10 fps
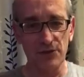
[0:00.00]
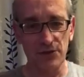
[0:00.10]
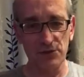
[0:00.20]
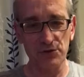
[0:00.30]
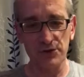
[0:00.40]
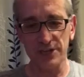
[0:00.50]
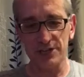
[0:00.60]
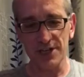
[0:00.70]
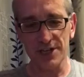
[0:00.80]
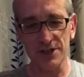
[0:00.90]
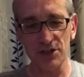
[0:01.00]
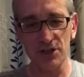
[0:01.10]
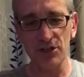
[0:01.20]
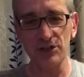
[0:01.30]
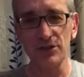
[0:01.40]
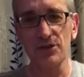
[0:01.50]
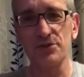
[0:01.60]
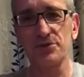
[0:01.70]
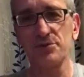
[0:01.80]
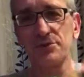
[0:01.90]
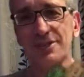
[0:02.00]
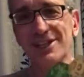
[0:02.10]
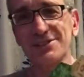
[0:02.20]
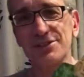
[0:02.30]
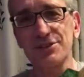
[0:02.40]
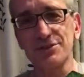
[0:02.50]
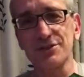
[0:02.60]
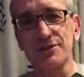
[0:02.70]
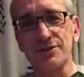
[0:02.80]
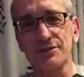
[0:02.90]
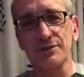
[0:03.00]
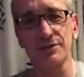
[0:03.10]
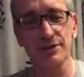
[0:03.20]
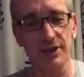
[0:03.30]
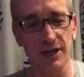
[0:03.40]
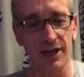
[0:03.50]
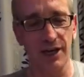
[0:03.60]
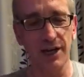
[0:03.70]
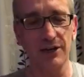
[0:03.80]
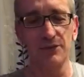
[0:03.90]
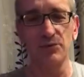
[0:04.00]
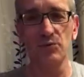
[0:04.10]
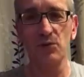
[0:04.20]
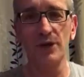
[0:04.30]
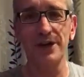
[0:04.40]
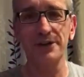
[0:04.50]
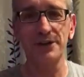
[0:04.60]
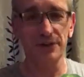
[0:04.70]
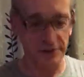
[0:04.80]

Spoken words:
through the jungle, through deserts, water,